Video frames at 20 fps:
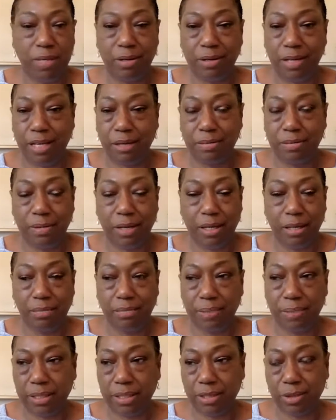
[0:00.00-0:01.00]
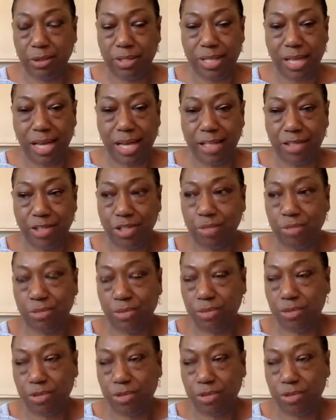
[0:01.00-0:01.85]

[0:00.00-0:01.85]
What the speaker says: in political science. She